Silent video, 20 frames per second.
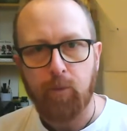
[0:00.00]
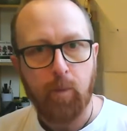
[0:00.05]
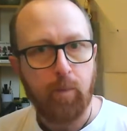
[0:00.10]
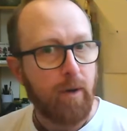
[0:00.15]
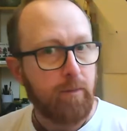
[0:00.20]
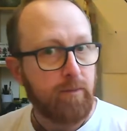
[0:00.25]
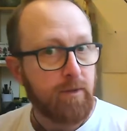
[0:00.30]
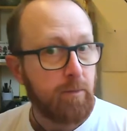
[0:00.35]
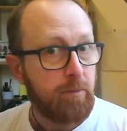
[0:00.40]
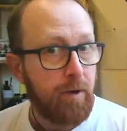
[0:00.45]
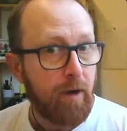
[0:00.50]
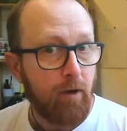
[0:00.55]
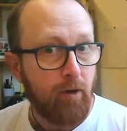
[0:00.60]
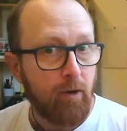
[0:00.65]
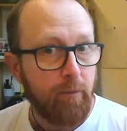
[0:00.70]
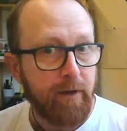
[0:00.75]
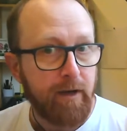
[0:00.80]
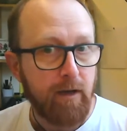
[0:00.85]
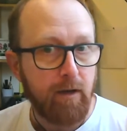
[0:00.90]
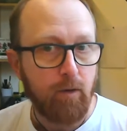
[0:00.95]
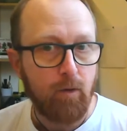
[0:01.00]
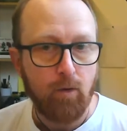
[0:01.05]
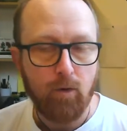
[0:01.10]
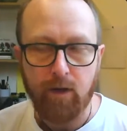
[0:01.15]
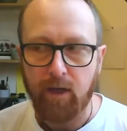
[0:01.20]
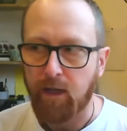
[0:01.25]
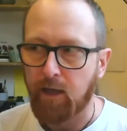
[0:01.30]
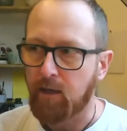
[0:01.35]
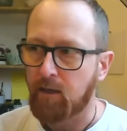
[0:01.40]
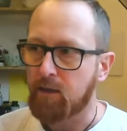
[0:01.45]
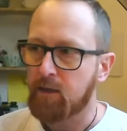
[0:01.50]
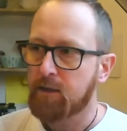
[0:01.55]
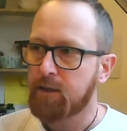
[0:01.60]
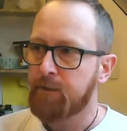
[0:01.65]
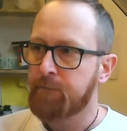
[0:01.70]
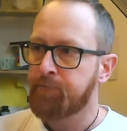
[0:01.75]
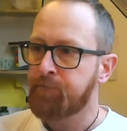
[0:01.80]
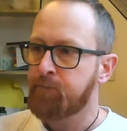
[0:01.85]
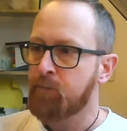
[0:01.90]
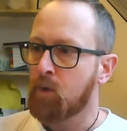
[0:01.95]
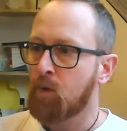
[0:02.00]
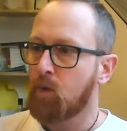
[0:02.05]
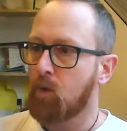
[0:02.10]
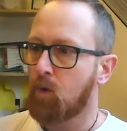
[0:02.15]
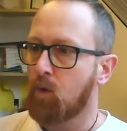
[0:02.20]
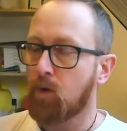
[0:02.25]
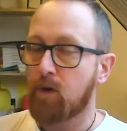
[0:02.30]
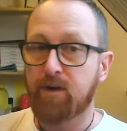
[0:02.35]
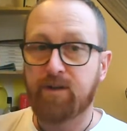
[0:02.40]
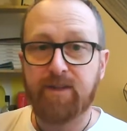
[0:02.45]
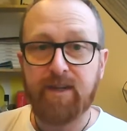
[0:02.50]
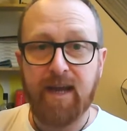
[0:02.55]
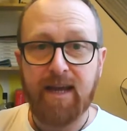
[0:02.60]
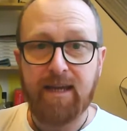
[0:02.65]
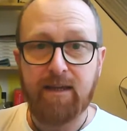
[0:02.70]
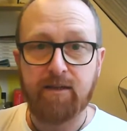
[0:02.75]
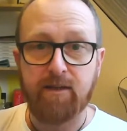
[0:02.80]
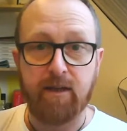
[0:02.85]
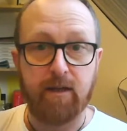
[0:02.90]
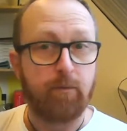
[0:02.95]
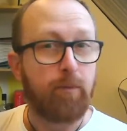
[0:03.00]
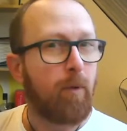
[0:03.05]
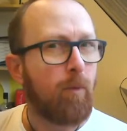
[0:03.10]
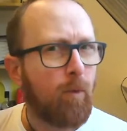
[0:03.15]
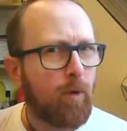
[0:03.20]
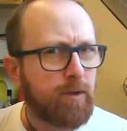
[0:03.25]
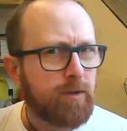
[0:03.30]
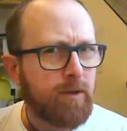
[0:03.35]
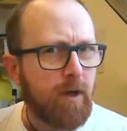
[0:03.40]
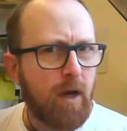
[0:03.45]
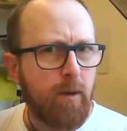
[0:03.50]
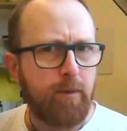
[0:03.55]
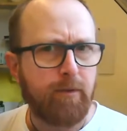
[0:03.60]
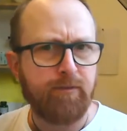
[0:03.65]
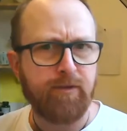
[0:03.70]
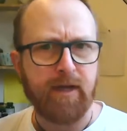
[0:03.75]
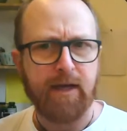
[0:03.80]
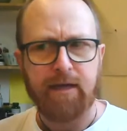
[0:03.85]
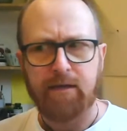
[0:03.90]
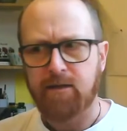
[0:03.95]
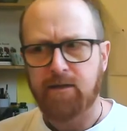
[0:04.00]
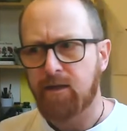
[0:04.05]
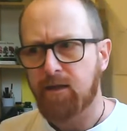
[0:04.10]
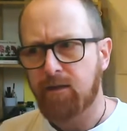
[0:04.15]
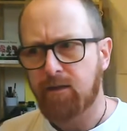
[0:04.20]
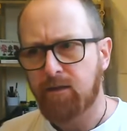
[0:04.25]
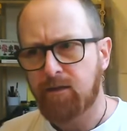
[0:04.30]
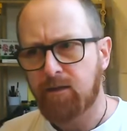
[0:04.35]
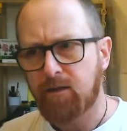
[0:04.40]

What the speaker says: perhaps a pyramidal orchid or a daisy. But what type of daisy? A